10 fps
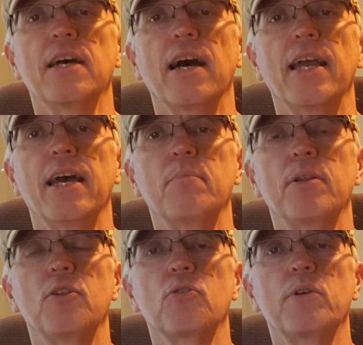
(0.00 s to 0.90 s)
I had
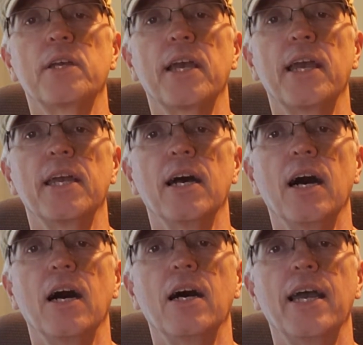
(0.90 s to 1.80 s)
been doing
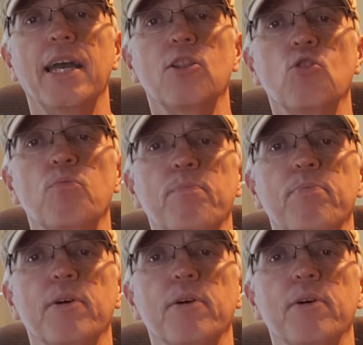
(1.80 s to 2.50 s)
a loop